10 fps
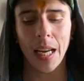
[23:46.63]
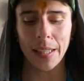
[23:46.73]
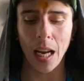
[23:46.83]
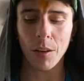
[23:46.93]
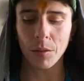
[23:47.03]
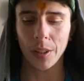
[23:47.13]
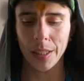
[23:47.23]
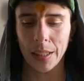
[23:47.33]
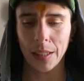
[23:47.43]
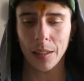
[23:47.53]
not
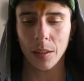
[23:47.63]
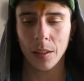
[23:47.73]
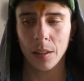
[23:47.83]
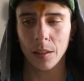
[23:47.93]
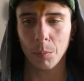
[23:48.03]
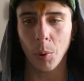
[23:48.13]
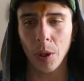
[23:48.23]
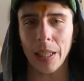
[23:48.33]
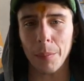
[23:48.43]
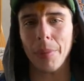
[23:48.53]
really
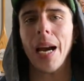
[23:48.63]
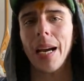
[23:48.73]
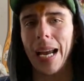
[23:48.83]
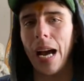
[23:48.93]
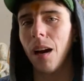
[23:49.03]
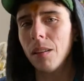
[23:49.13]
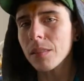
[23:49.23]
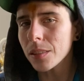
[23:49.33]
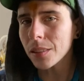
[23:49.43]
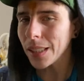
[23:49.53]
putting back
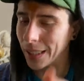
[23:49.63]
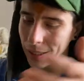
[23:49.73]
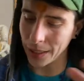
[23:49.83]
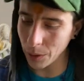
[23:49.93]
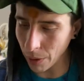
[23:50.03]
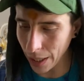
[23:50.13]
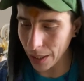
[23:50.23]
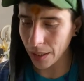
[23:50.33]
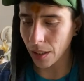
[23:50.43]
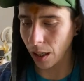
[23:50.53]
out in any
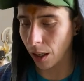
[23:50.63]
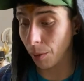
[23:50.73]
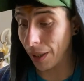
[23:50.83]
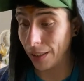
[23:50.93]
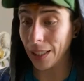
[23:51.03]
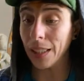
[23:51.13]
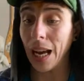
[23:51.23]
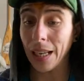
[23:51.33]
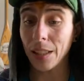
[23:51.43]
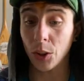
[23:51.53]
way? And then
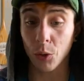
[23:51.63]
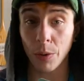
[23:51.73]
I got the